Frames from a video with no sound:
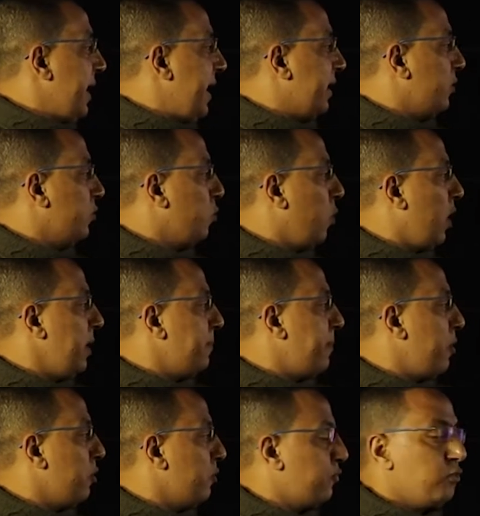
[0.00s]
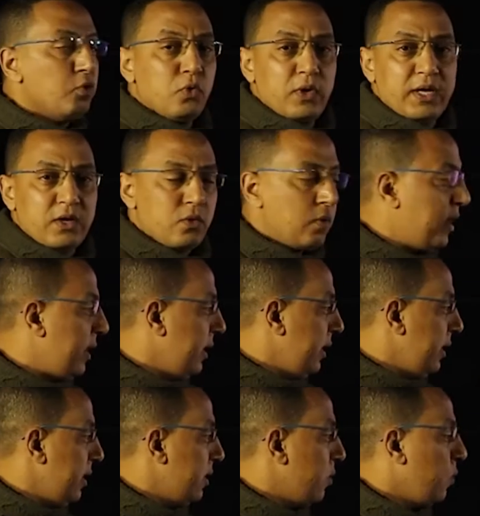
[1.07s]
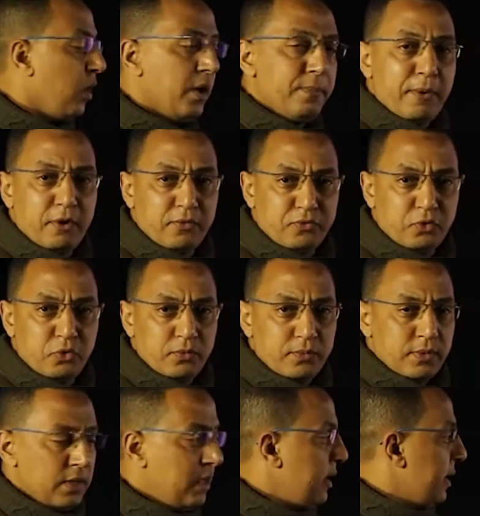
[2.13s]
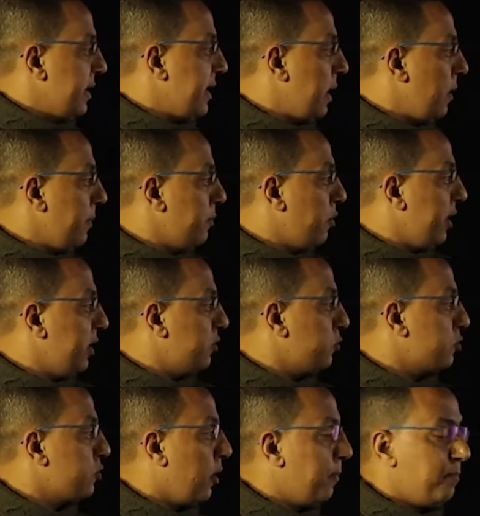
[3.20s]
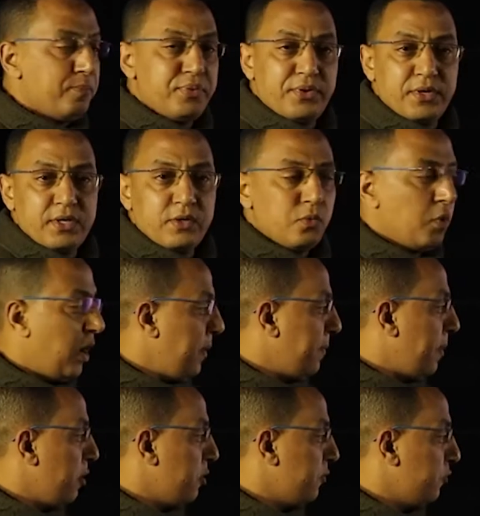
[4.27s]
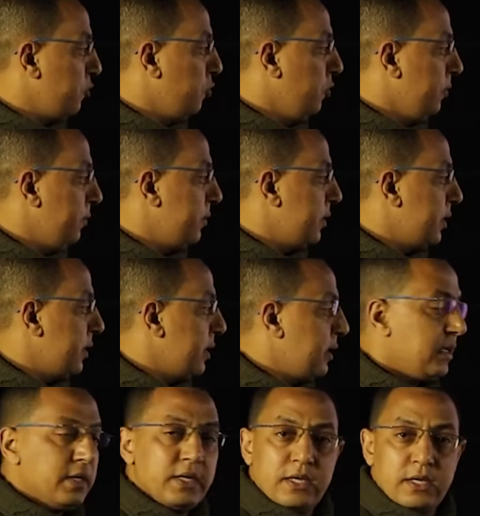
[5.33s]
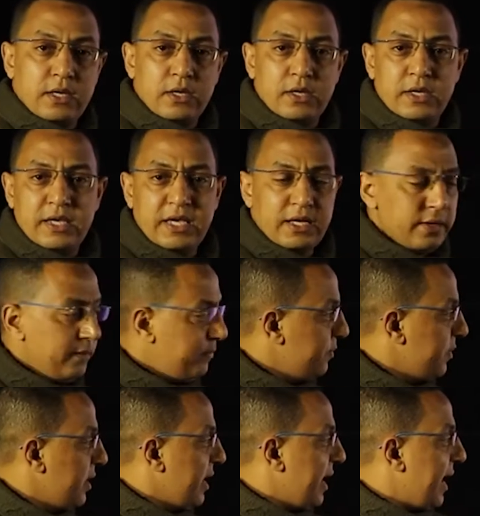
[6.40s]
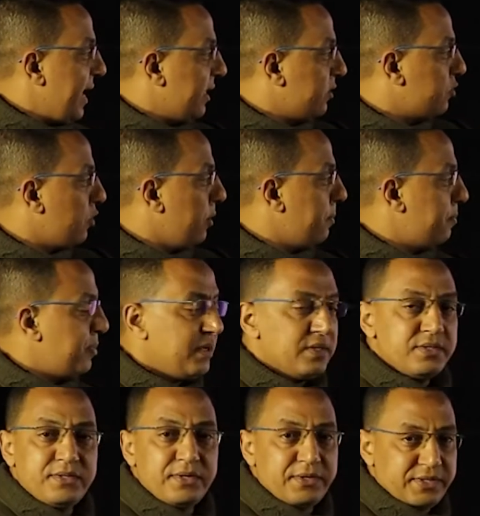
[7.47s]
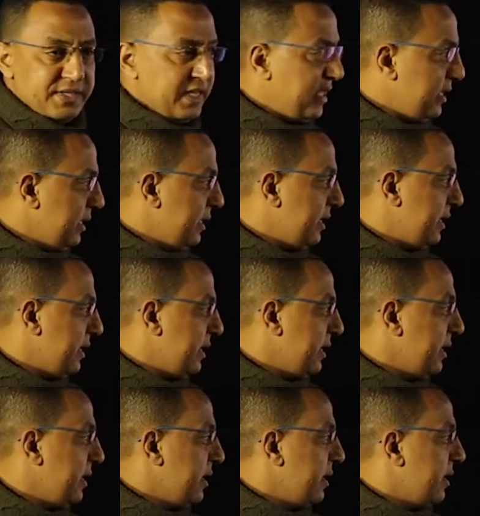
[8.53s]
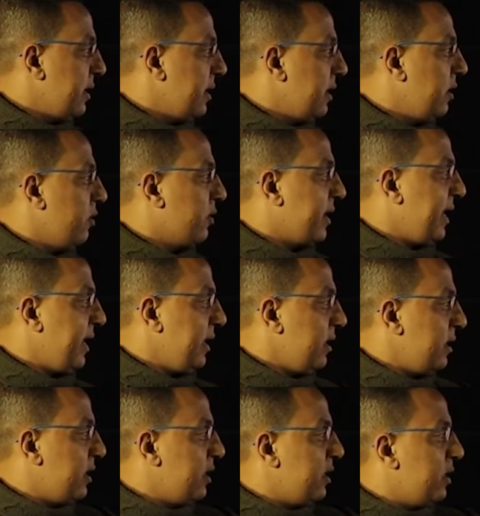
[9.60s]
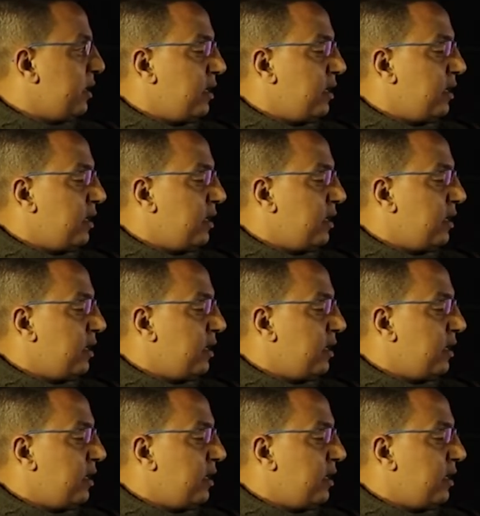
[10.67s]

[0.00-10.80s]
and y power of 2 equal y power of 2. Now I'm going to drop y power of 2 here and drop 13, okay,